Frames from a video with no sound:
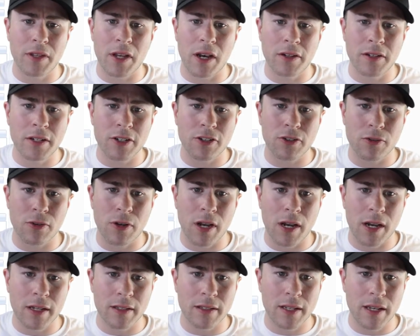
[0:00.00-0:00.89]
initial
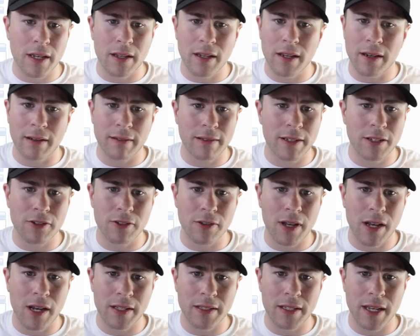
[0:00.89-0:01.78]
contact. Yeah, initial
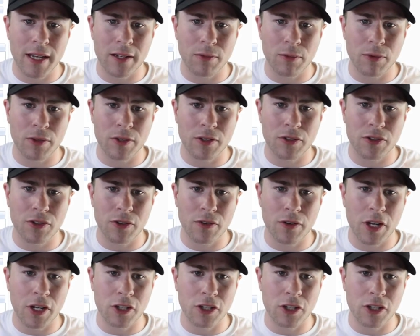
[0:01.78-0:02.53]
contact with the insured.